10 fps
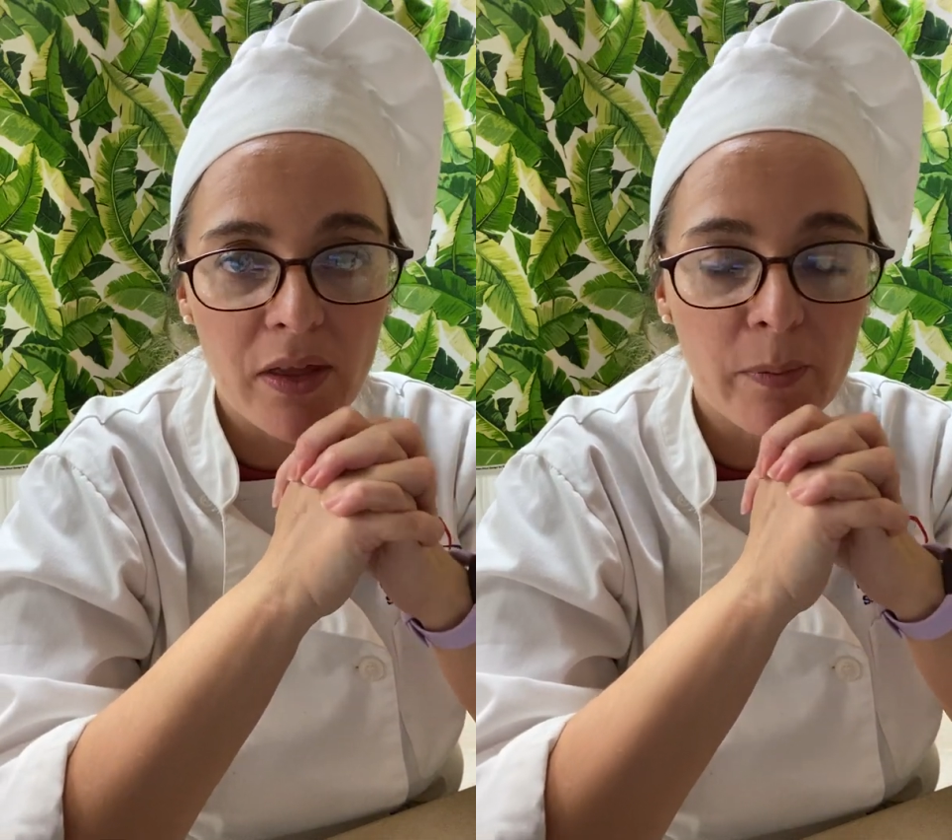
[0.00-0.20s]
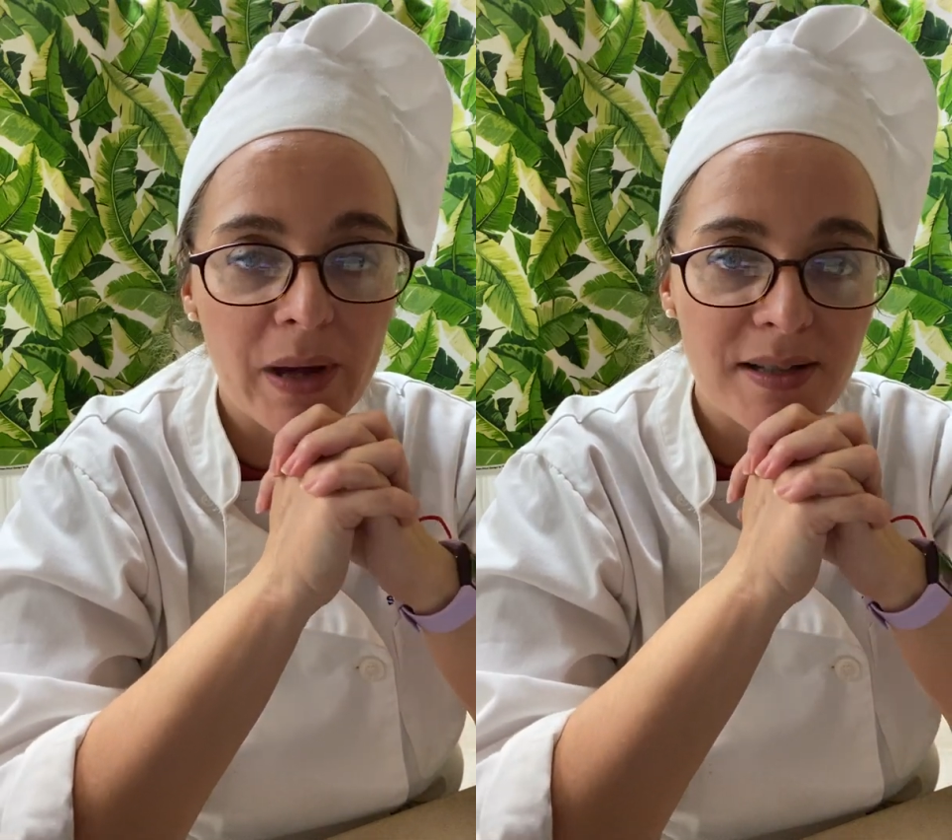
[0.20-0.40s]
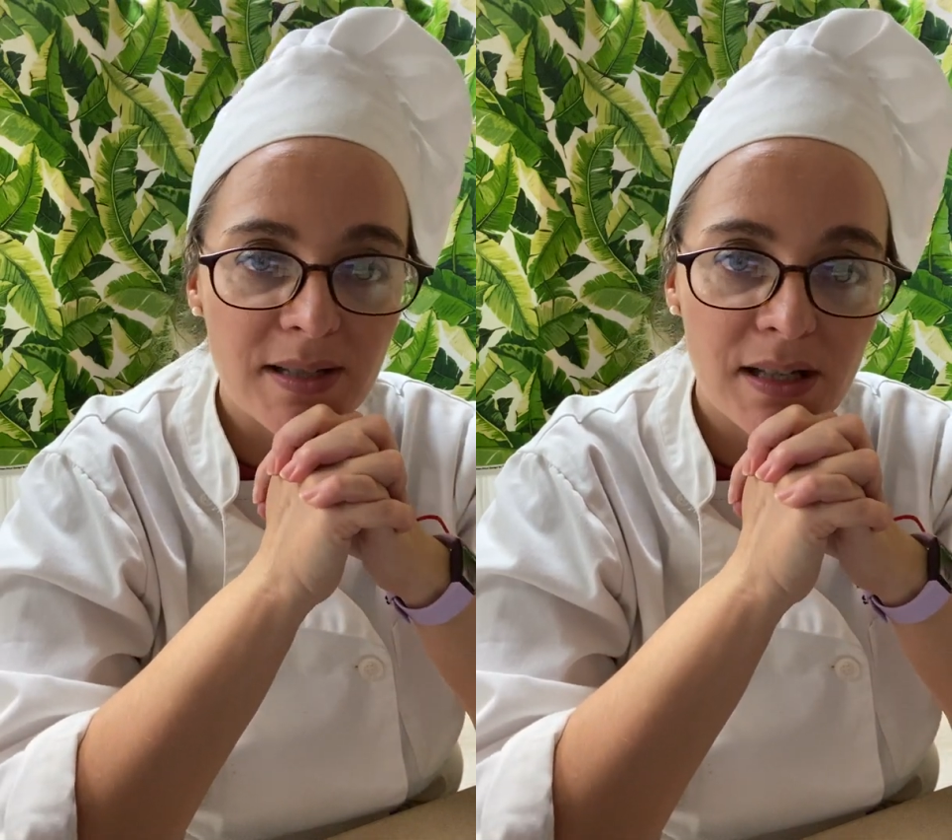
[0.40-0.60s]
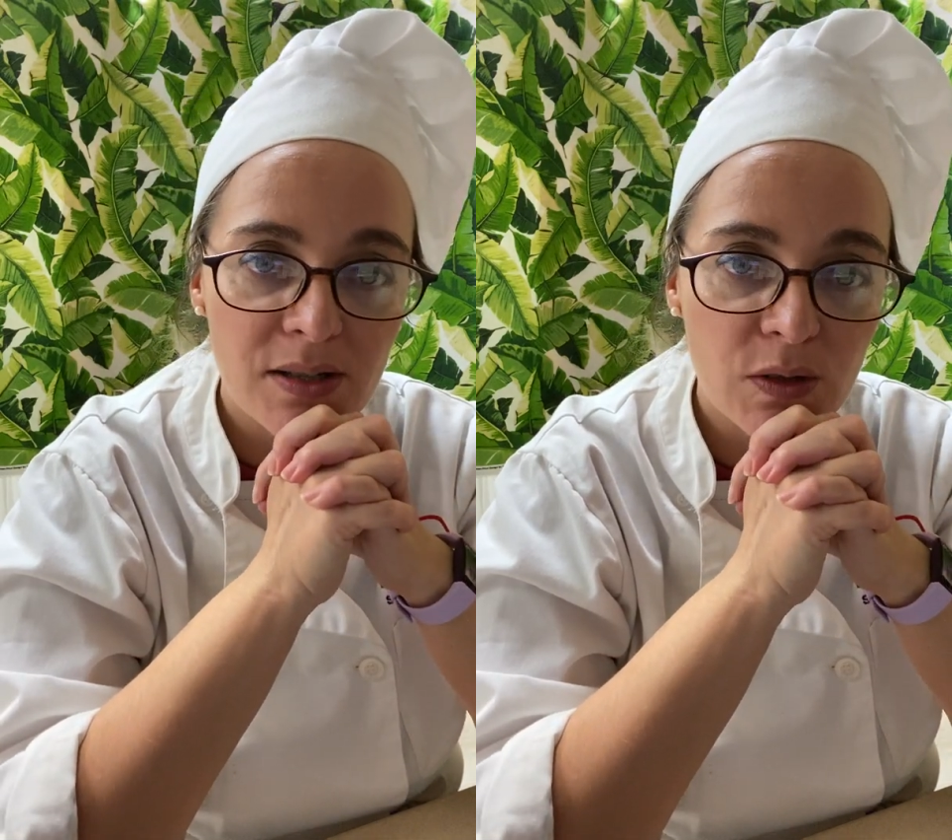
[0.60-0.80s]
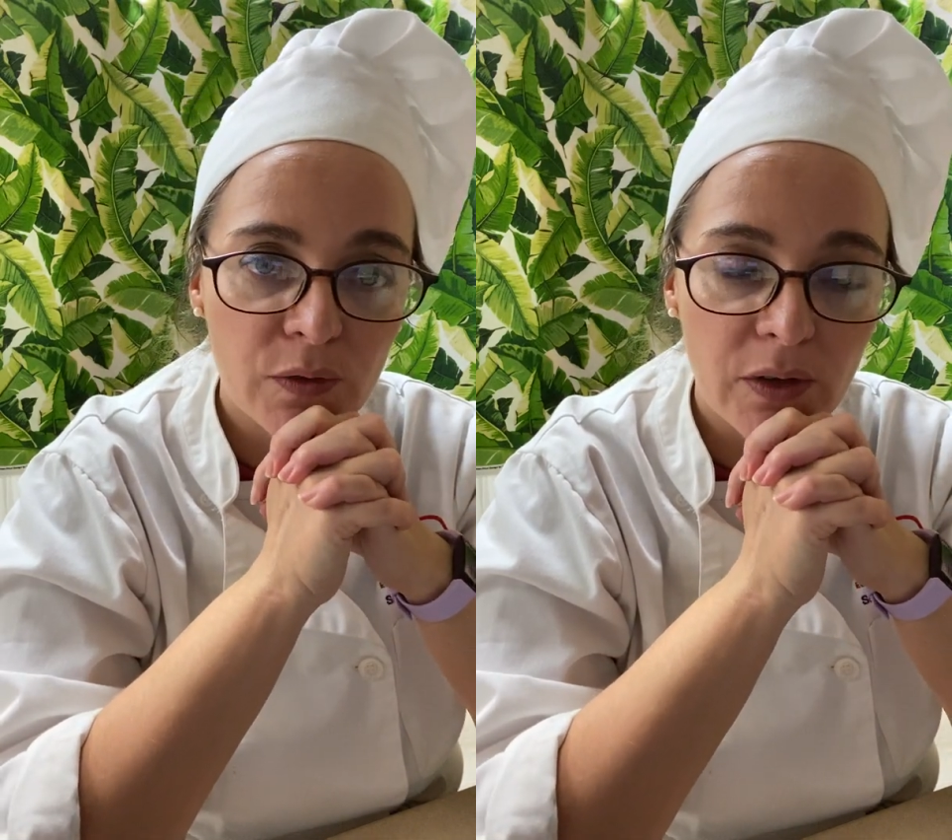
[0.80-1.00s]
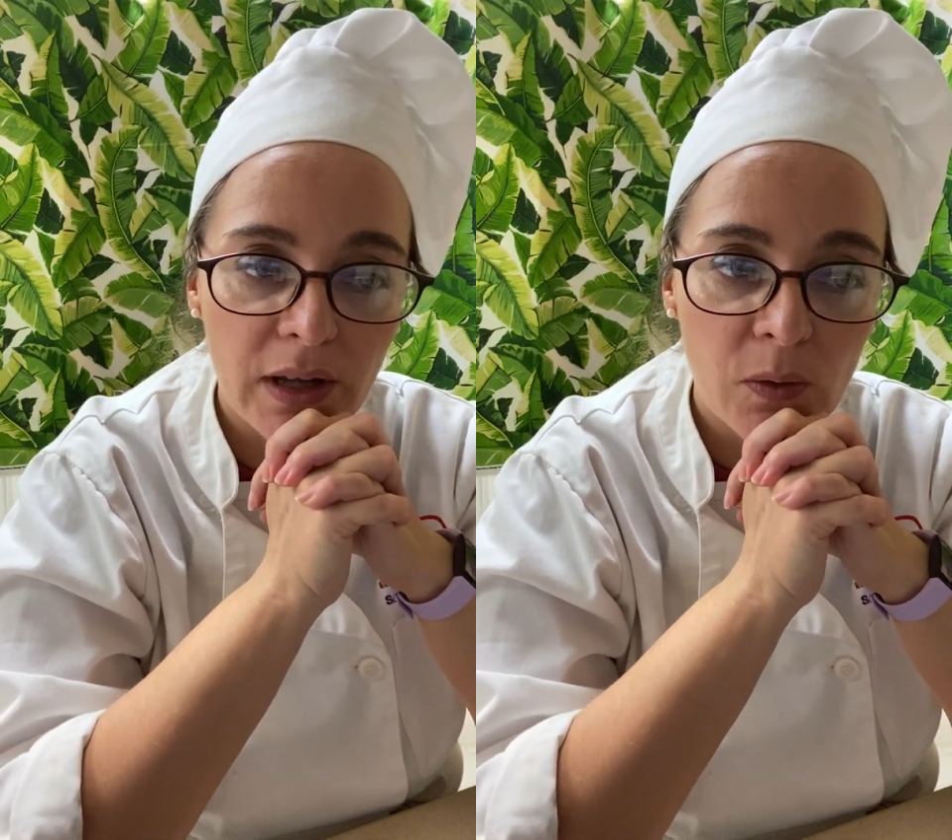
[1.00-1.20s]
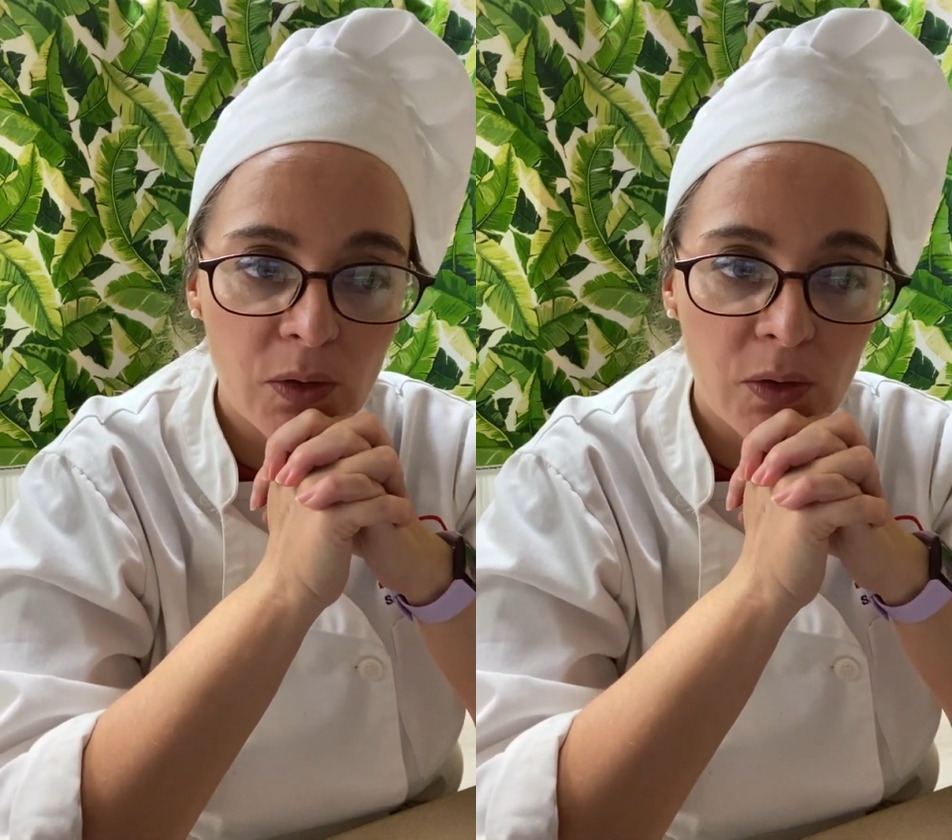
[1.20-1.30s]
the best answer for that